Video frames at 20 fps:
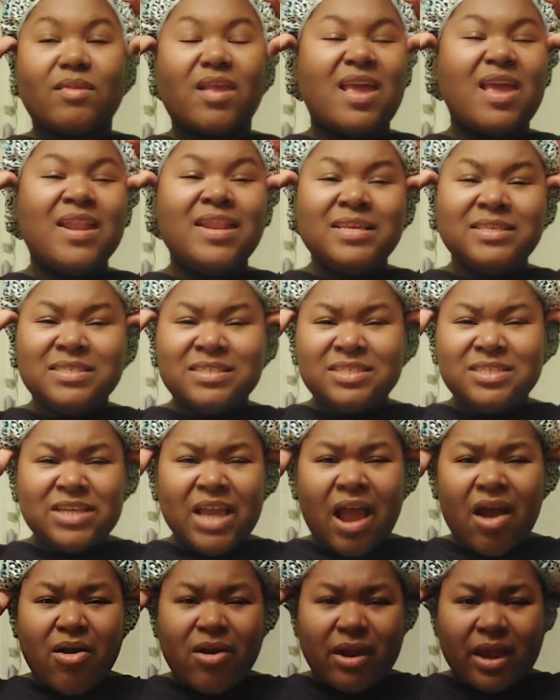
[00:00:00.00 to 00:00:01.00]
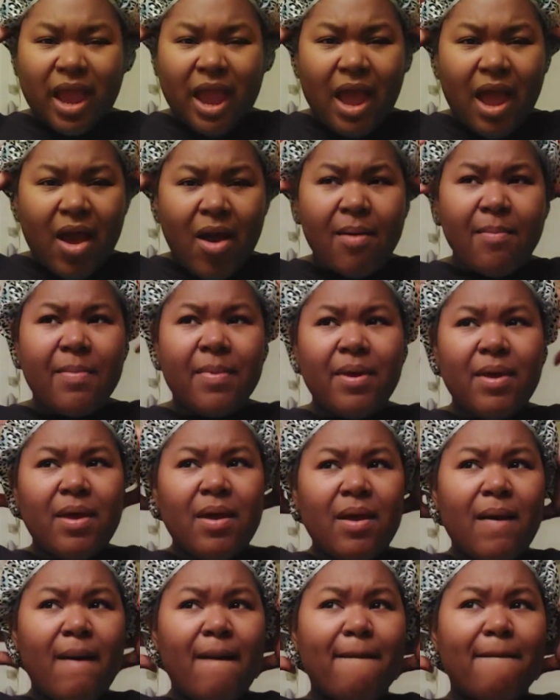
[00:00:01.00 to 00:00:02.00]
and it's a shower cap,
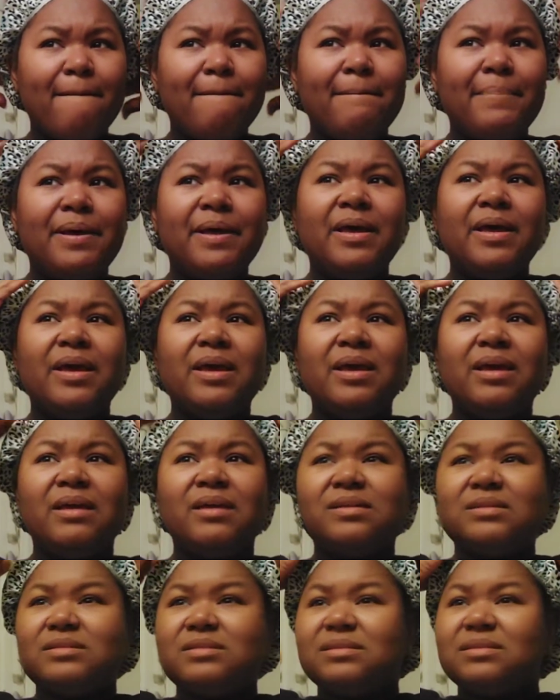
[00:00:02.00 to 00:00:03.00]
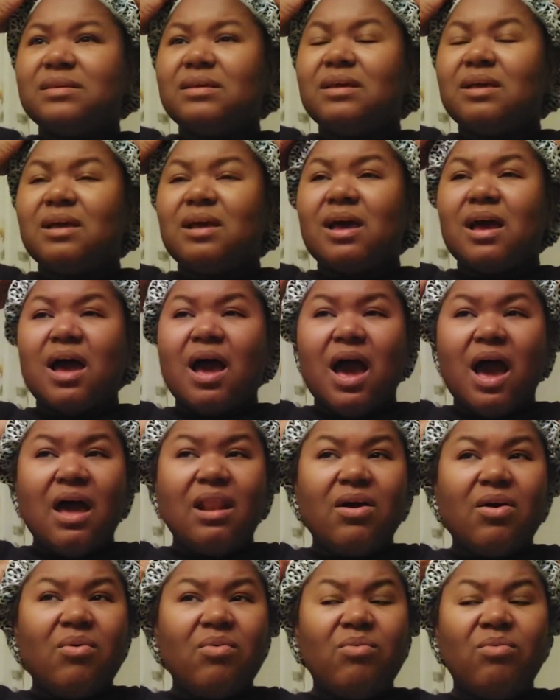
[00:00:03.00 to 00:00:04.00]
but I
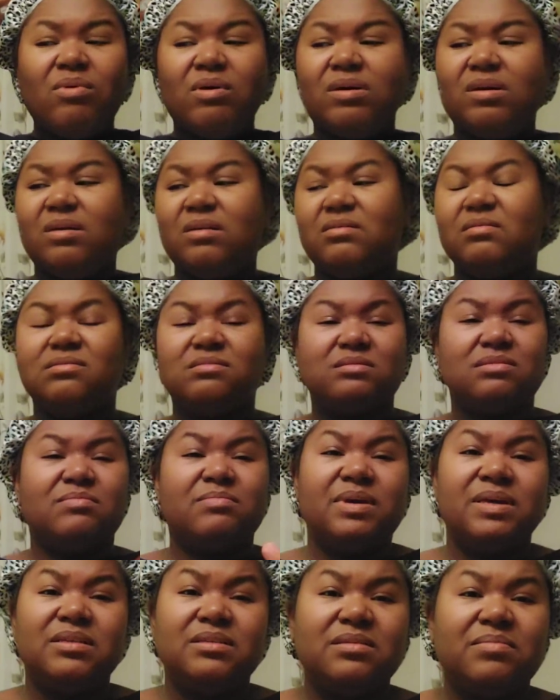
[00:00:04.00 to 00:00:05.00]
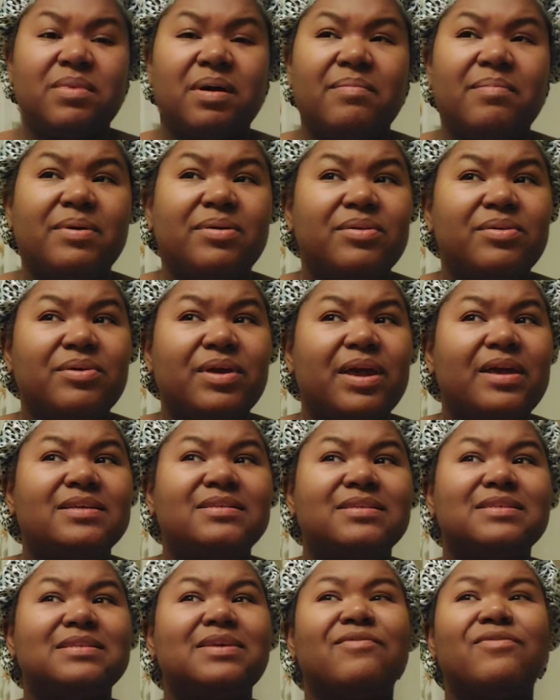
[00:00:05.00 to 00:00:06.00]
don't want to mess up my
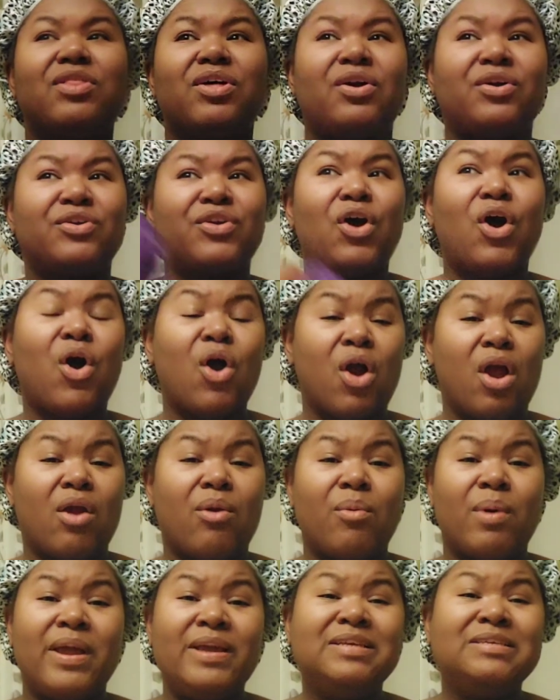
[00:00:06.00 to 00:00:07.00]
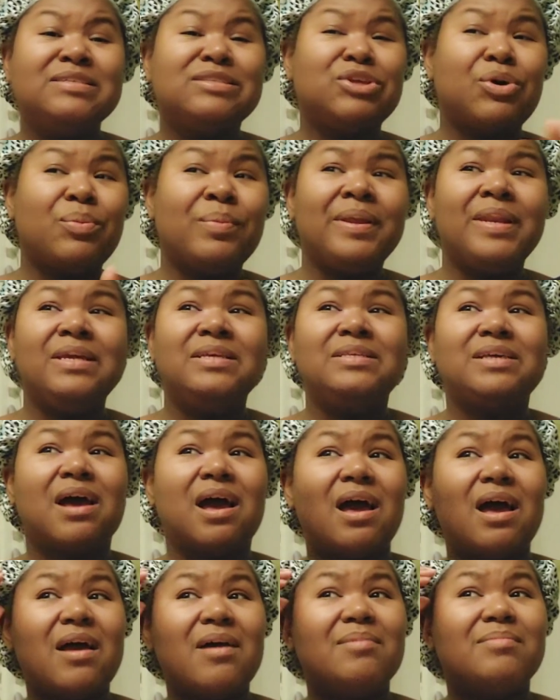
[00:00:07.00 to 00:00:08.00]
pillowcases. I've learned the hard way so many
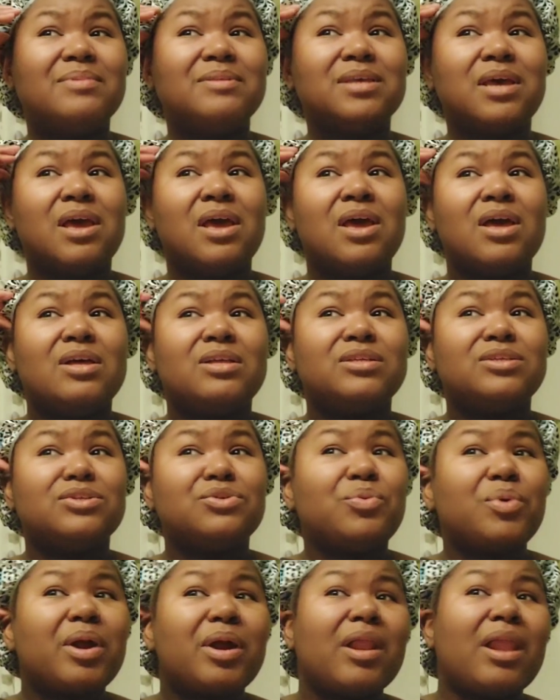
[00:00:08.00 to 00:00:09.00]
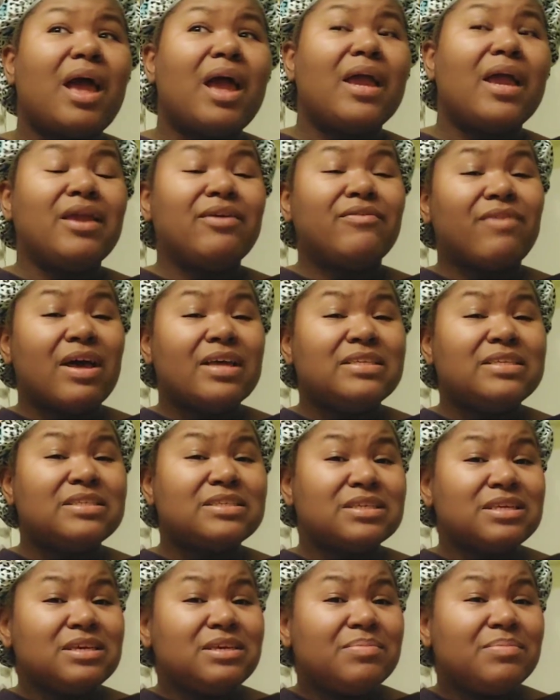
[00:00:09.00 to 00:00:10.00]
times. So where like if I
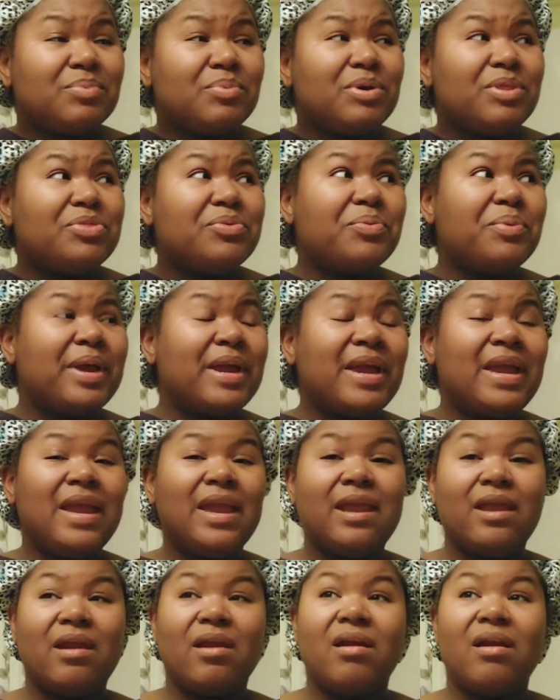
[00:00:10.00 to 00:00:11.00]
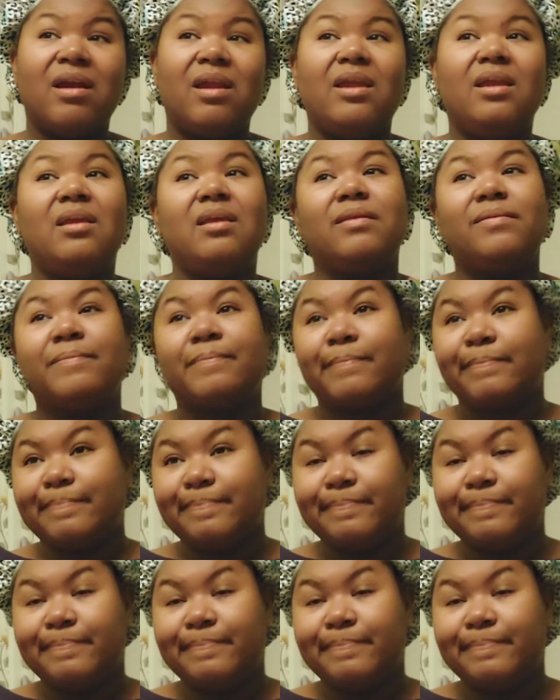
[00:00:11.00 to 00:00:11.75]
sleep with wet hair and